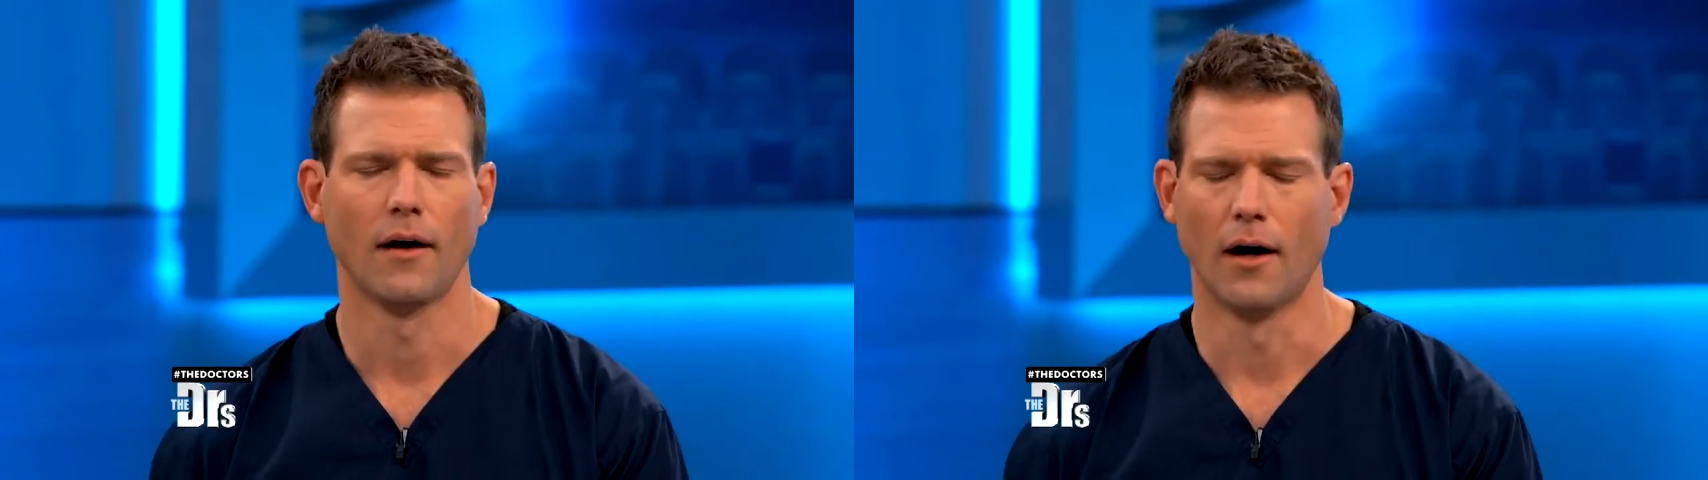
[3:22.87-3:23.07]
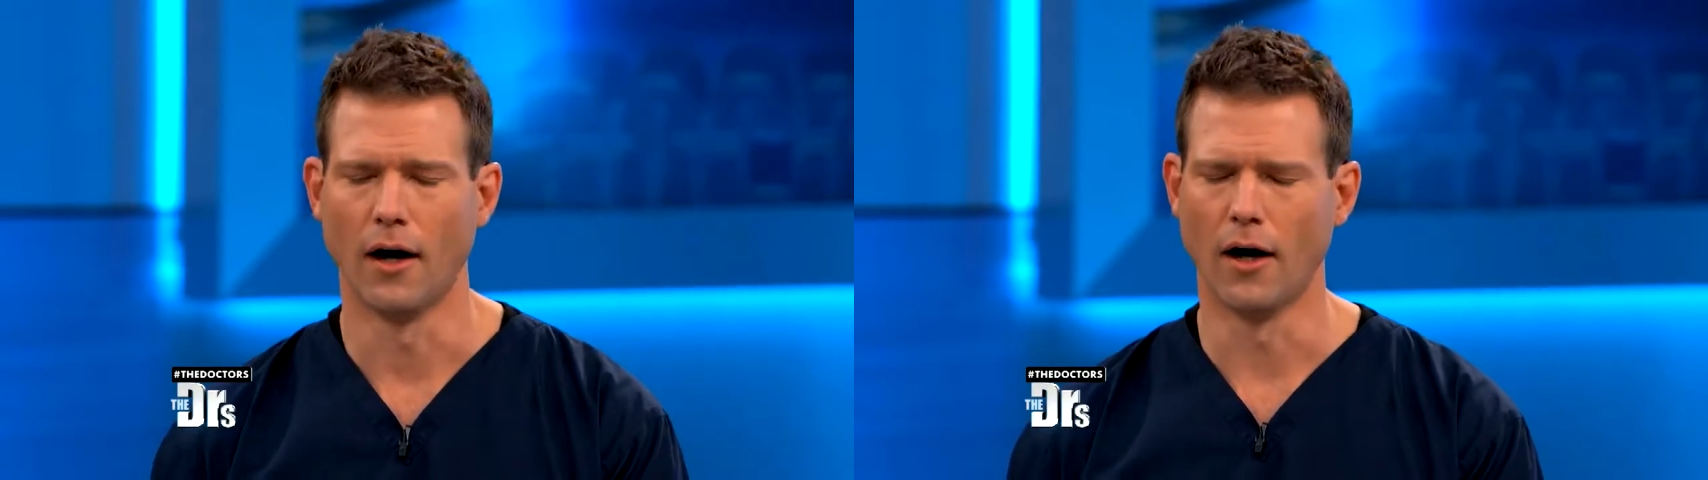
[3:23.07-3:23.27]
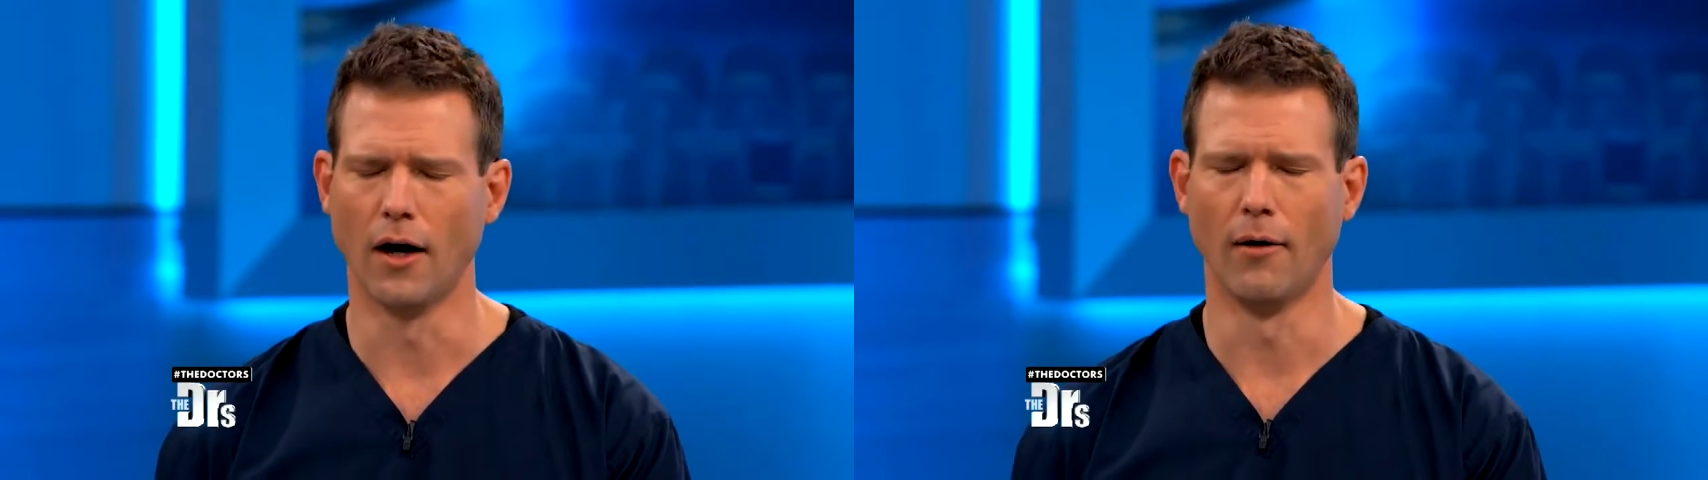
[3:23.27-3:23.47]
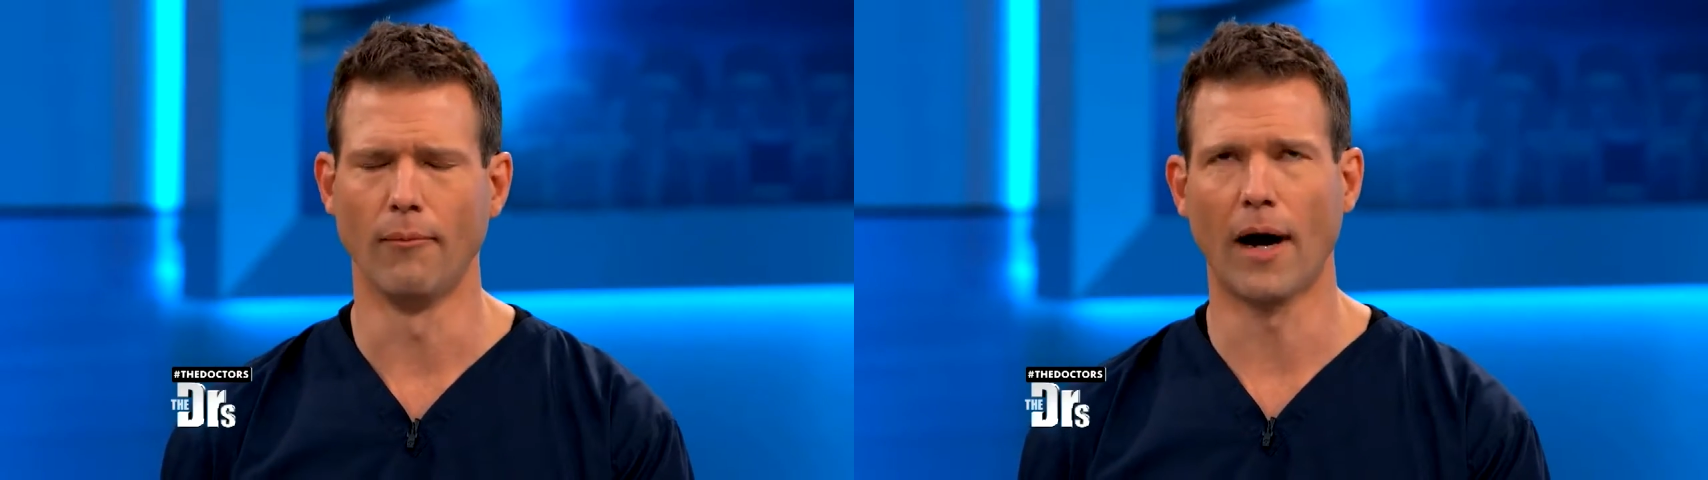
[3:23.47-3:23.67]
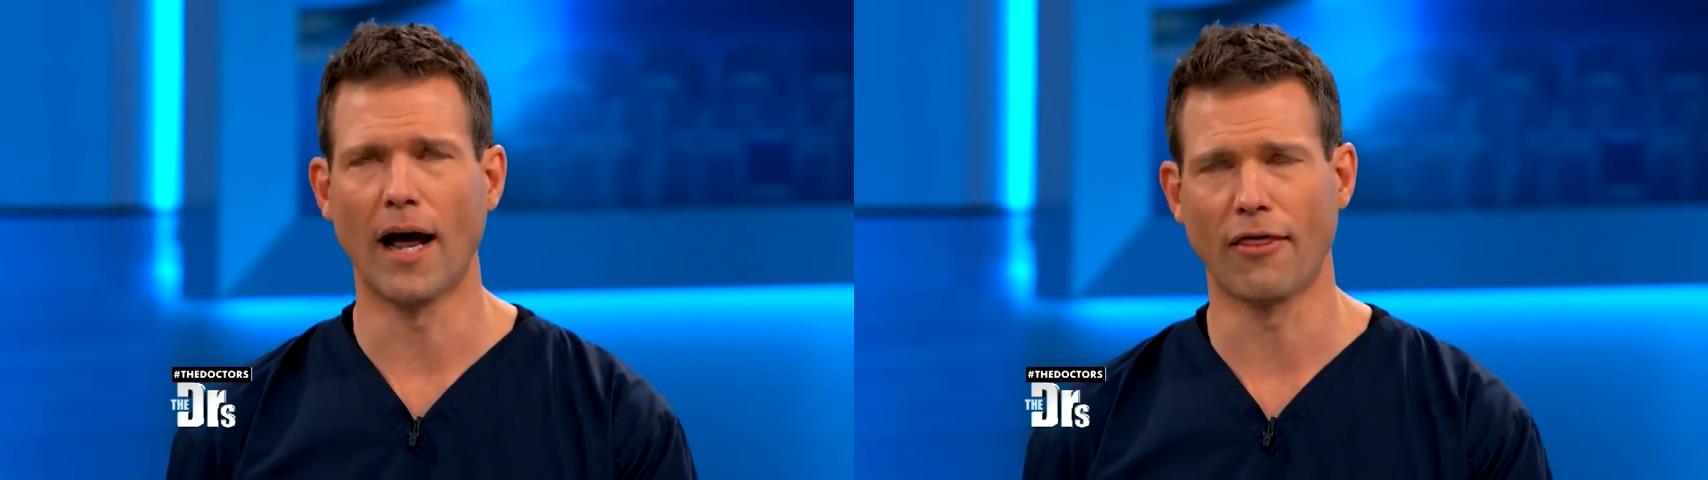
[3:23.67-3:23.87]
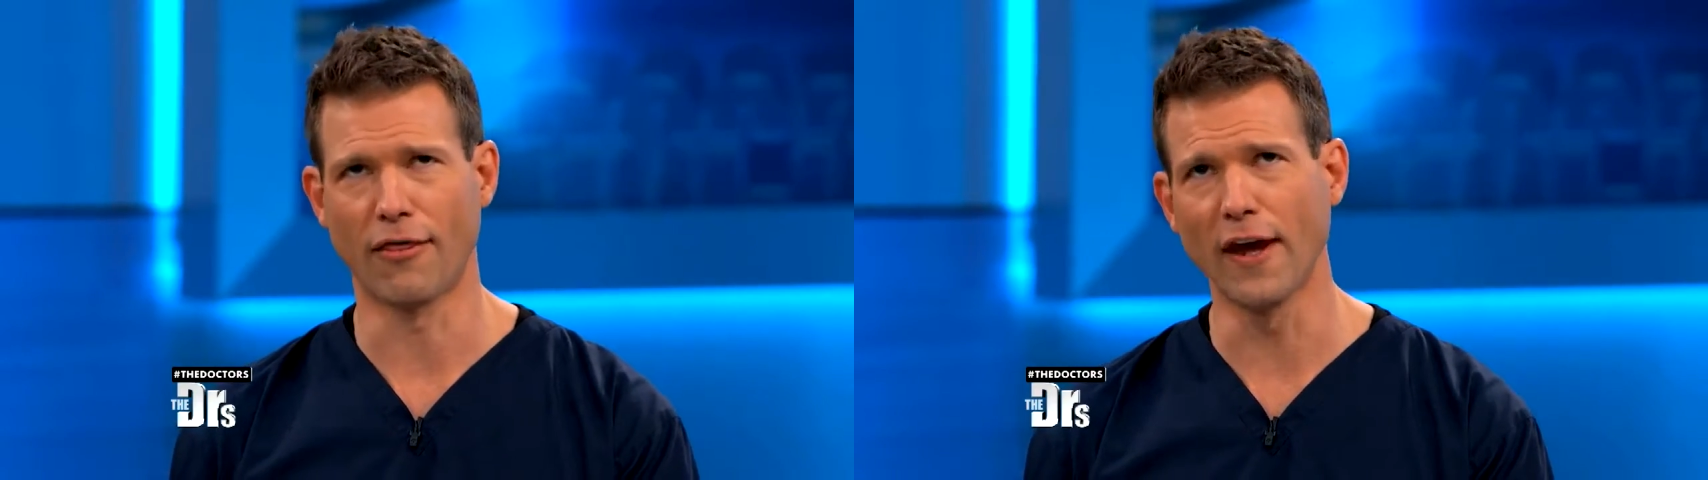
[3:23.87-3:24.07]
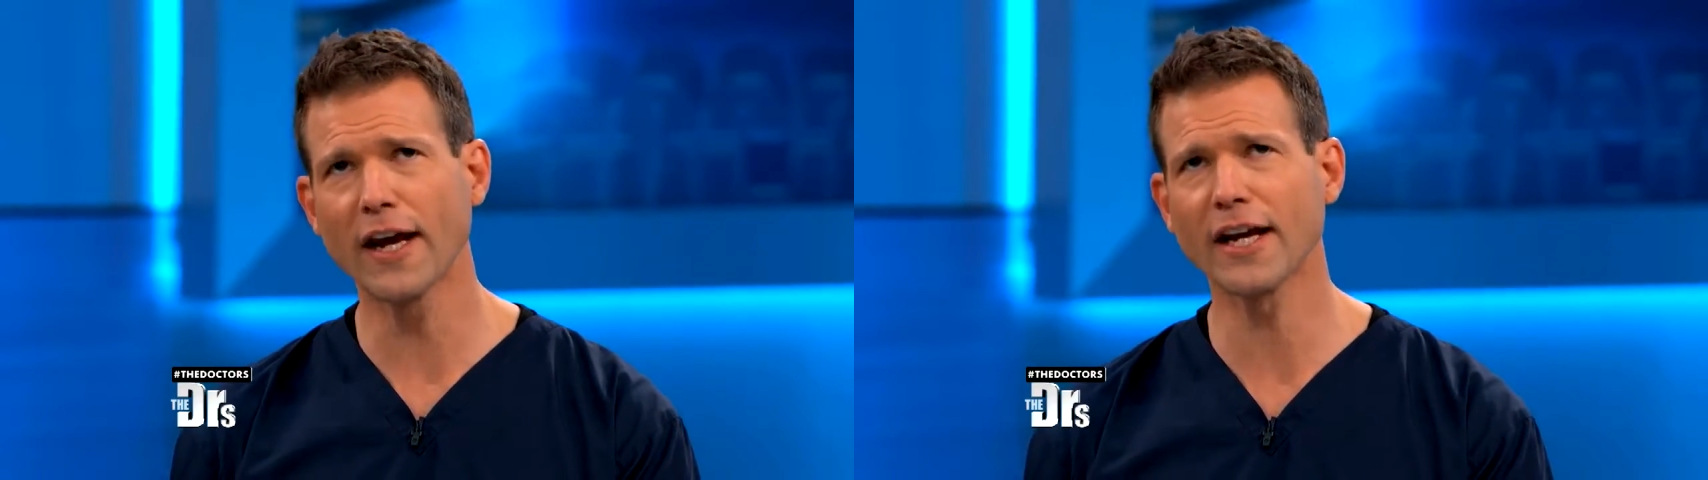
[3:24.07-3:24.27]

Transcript: Um, I think